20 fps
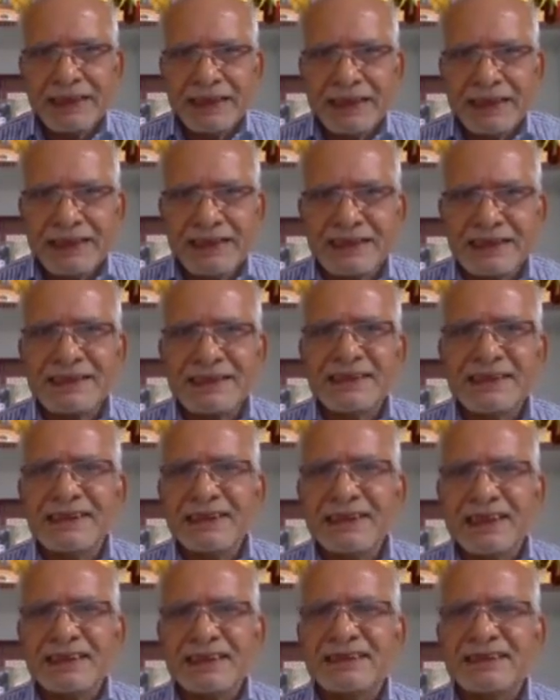He
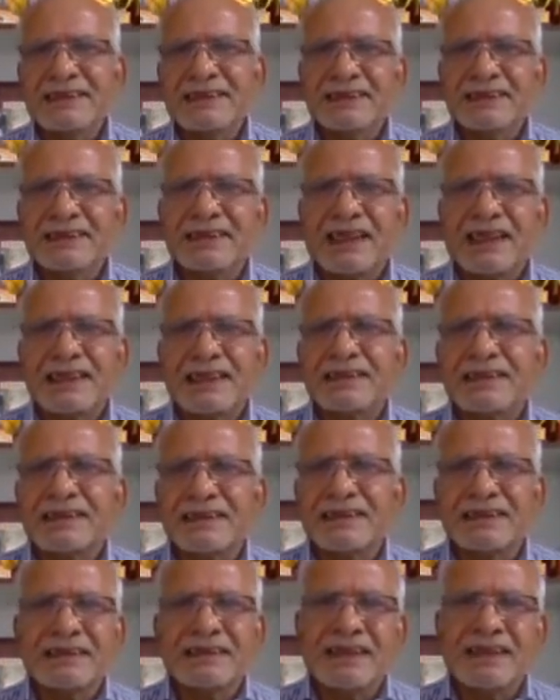studied at the
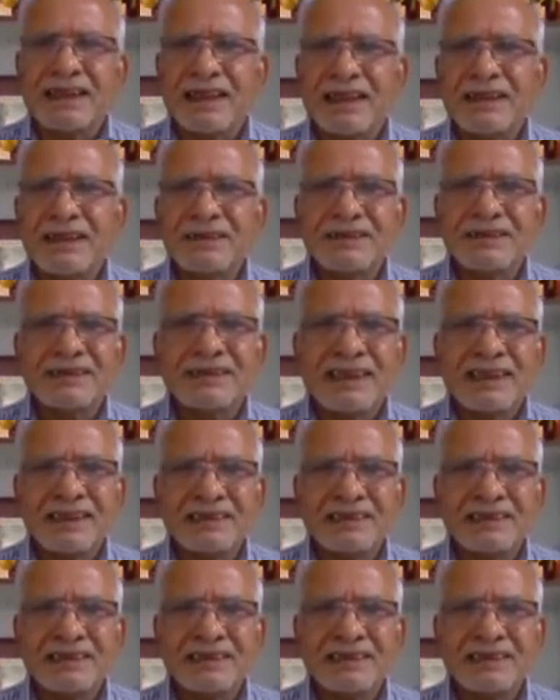Charterhouse